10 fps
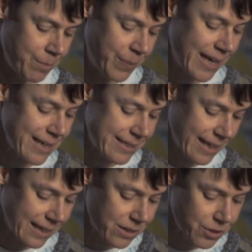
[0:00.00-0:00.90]
Bella's
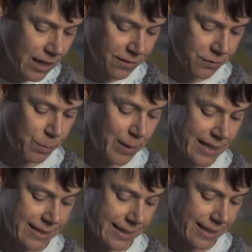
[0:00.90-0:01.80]
second draft
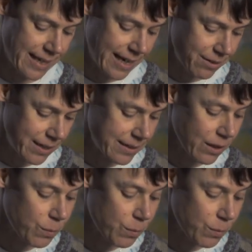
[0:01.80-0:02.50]
replaced the canary, the